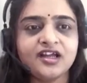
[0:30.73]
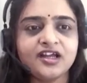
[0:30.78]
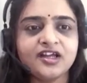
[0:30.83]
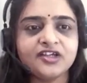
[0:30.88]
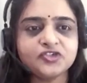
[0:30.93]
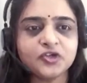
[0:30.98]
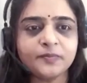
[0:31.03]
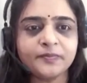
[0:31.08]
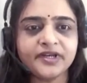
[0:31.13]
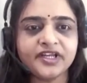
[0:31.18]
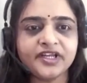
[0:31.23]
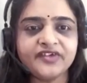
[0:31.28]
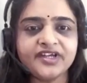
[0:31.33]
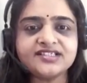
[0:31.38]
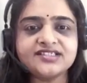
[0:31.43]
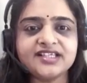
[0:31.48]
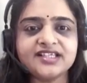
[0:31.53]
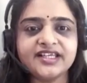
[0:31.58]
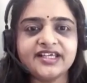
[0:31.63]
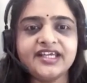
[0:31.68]
So
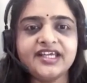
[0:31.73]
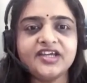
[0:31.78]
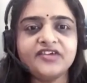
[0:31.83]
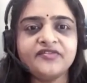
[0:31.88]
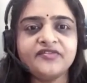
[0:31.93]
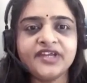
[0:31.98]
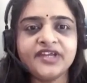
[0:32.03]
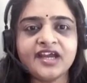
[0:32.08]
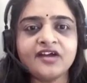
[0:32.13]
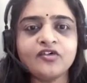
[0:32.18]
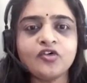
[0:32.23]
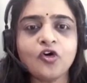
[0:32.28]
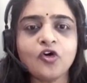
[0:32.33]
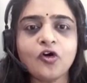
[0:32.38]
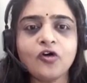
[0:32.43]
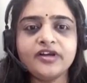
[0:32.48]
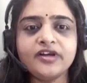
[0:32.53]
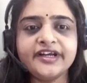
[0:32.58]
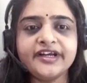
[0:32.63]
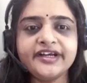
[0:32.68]
previously, we have
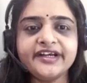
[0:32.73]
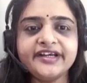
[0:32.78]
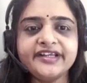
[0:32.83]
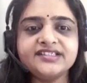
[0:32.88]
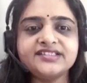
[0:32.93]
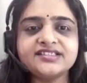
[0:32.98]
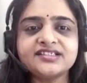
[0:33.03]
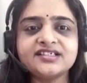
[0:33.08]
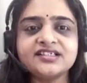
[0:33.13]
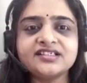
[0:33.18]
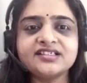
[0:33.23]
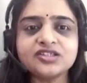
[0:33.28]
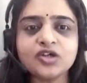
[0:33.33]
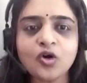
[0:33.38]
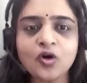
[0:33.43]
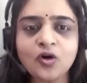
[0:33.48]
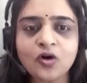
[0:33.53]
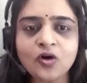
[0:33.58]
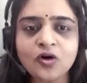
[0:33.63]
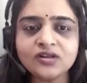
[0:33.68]
already discussed
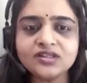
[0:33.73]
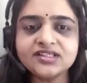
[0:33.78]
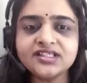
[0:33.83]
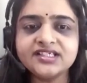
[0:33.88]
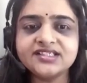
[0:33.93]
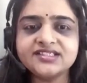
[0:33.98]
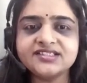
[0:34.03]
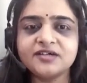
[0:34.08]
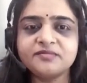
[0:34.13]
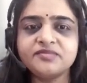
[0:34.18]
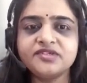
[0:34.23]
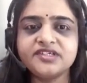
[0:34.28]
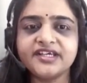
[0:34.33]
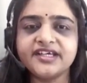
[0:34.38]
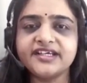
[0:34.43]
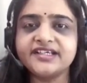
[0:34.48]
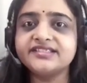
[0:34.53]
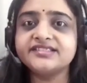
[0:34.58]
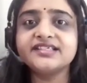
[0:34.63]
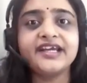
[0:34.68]
all the
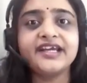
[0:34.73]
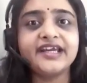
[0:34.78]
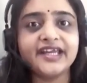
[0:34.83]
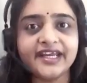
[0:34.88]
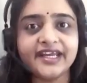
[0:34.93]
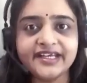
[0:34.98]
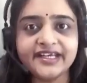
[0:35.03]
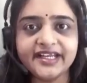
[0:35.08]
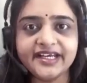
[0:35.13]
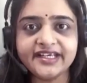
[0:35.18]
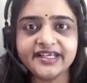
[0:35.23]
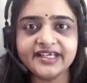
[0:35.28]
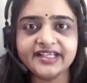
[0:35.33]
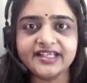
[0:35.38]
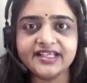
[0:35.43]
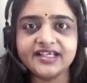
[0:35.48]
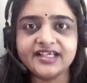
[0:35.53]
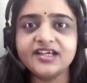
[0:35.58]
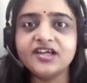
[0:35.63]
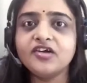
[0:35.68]
subjects in
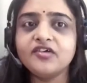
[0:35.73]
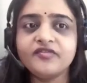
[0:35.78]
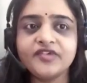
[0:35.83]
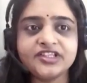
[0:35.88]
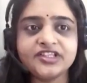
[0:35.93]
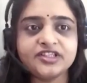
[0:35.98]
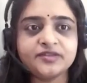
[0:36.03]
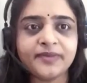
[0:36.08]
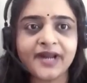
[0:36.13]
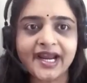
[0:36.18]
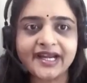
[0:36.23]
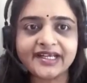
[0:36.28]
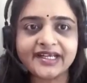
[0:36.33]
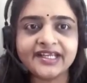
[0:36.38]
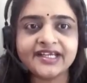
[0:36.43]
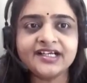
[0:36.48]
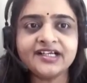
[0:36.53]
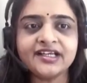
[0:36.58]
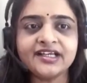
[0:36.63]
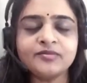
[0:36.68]
detail with
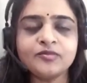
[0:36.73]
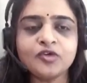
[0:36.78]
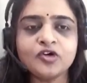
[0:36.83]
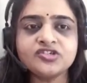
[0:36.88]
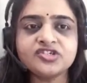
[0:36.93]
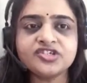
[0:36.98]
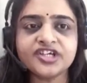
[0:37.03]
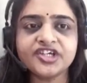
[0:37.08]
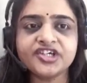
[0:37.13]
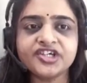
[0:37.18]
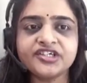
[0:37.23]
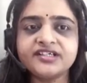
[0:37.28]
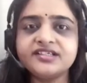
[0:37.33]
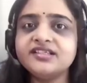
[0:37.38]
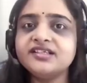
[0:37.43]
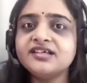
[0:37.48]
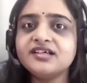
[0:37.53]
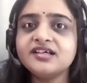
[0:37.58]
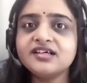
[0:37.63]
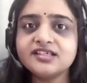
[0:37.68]
practical
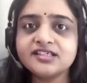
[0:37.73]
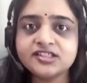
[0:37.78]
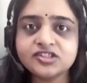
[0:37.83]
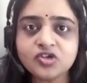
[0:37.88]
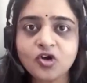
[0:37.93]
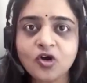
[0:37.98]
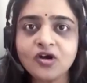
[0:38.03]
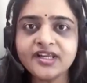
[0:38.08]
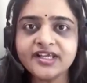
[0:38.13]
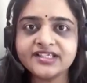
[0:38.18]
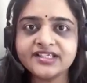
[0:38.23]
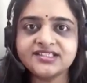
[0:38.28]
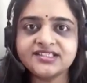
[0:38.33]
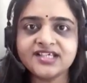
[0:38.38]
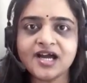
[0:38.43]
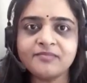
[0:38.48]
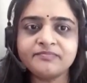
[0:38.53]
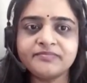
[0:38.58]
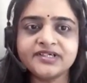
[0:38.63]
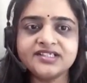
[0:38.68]
demonstration, solve
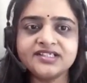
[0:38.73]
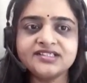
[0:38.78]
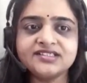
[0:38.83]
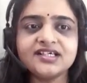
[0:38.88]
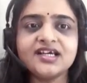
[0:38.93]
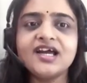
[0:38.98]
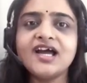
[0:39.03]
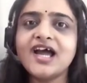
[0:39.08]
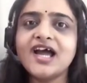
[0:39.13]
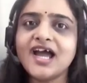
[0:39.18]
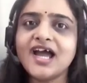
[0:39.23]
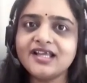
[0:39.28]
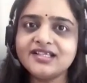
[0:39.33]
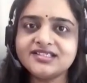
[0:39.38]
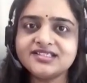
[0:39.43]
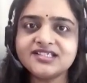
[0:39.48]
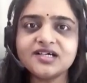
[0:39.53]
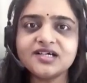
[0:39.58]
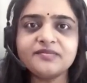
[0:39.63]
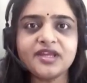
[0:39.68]
examples and
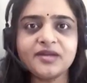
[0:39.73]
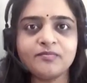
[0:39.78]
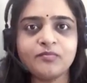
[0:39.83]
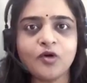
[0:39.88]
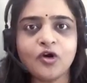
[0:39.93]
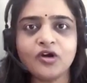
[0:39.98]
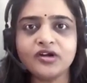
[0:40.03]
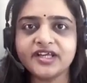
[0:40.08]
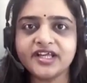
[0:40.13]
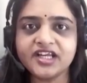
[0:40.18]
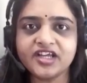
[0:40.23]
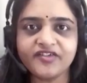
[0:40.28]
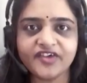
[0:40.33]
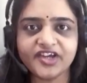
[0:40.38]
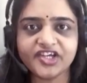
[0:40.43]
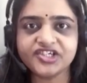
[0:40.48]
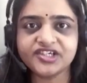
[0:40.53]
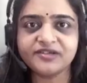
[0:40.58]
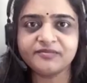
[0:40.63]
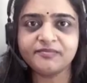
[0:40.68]
some important
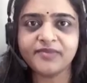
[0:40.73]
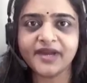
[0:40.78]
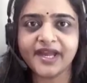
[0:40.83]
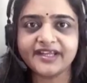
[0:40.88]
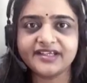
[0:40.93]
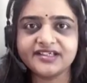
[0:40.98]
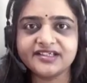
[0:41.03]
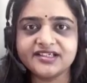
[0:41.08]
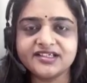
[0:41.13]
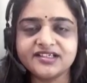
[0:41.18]
question bank.